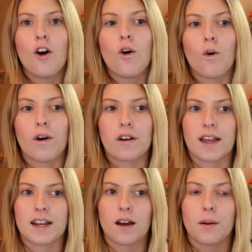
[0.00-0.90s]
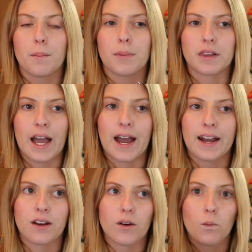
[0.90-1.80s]
or like a
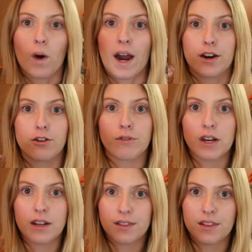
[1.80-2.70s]
black wire wreath,